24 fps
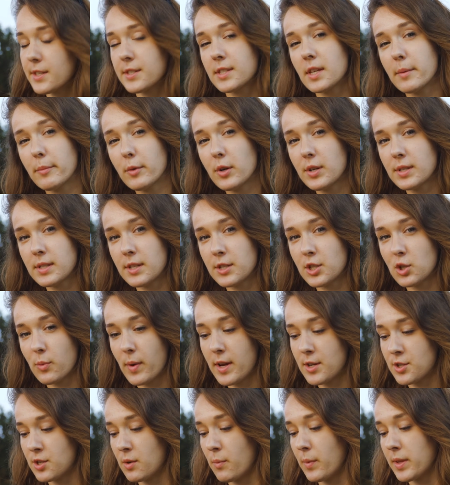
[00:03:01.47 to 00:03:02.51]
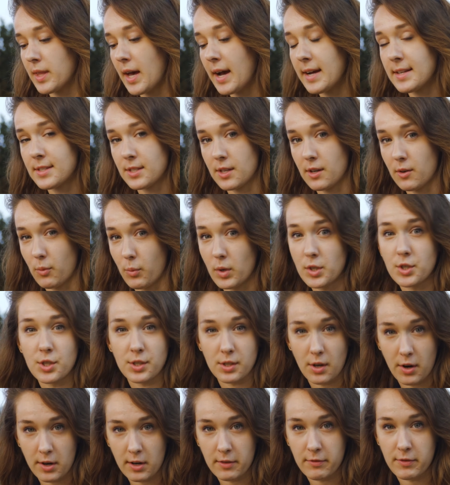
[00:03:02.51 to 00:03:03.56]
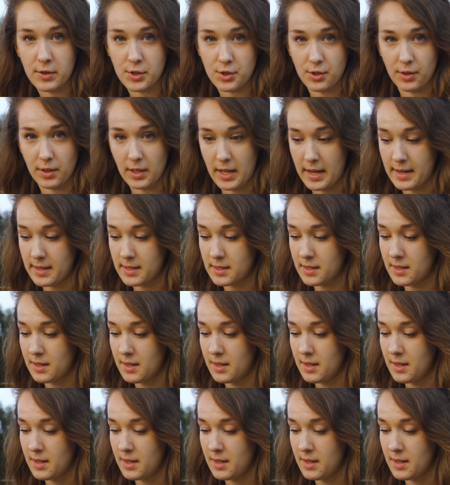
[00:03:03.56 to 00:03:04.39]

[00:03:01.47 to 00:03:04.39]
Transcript: a similar situation with ISO, which is artificial light.